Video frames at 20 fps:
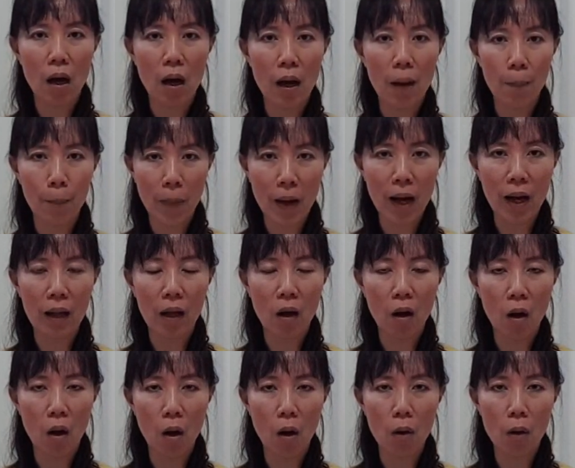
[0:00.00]
apart
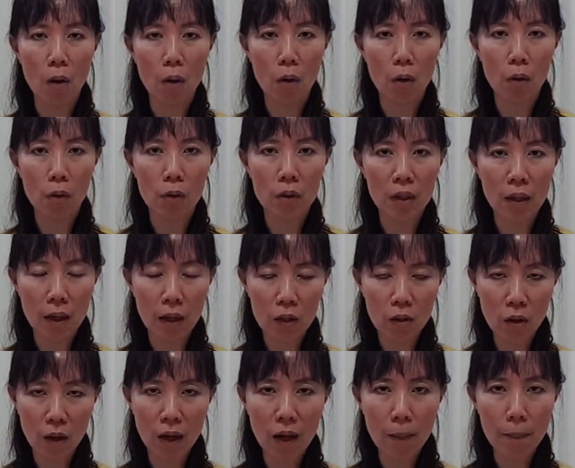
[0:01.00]
on the
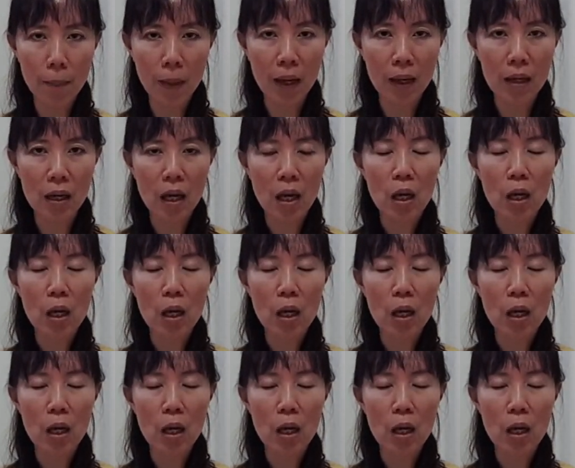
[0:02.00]
yoga mat,